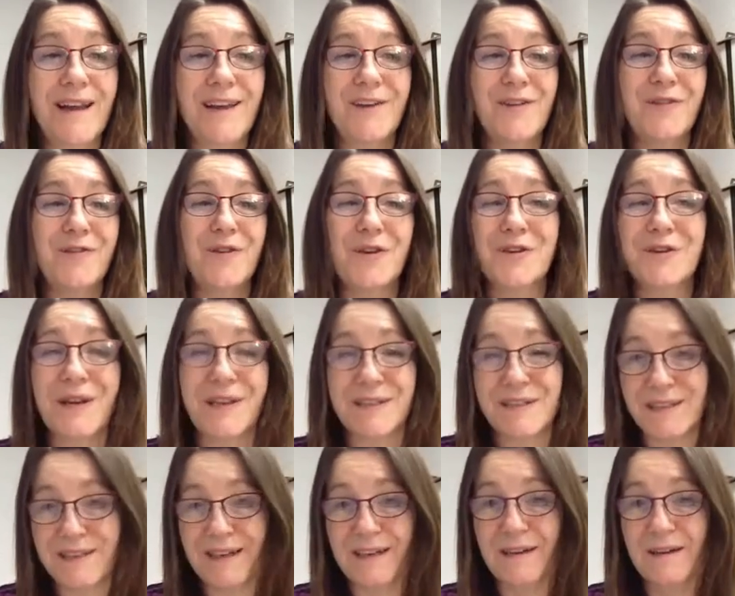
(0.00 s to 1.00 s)
You've got to
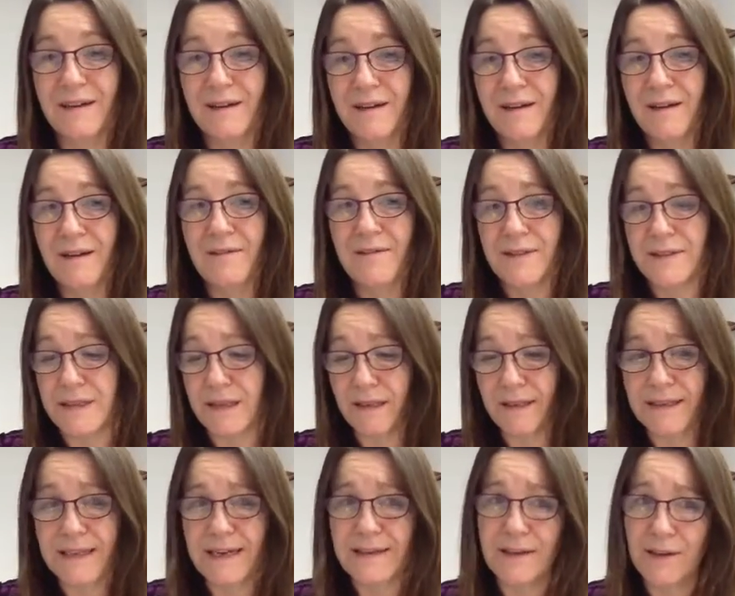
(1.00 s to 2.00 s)
actually
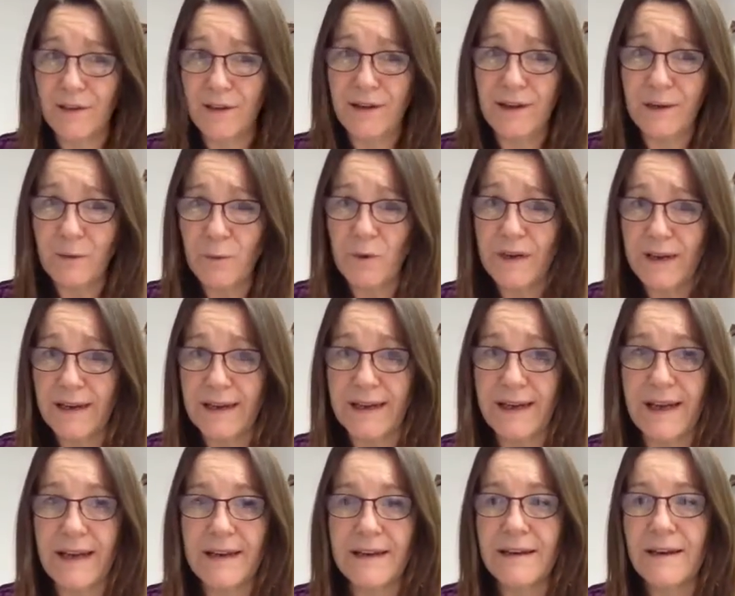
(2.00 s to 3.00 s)
facilitate the learning yet
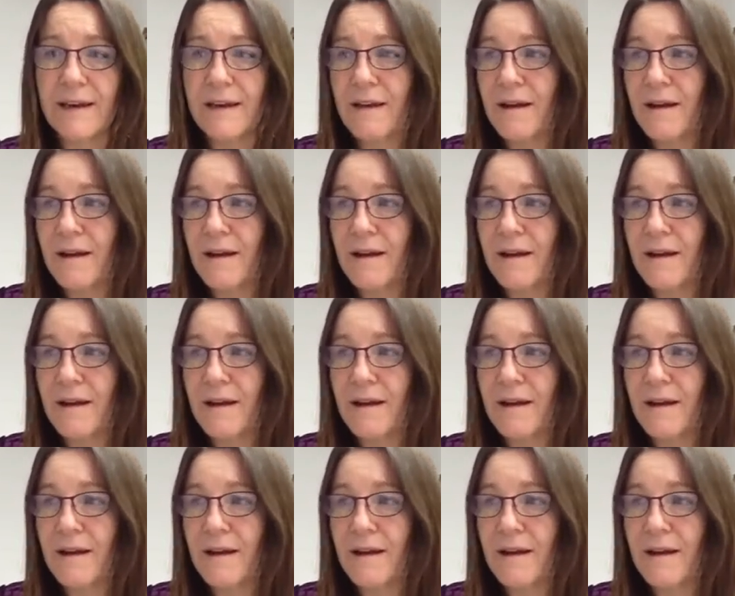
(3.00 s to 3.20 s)
again.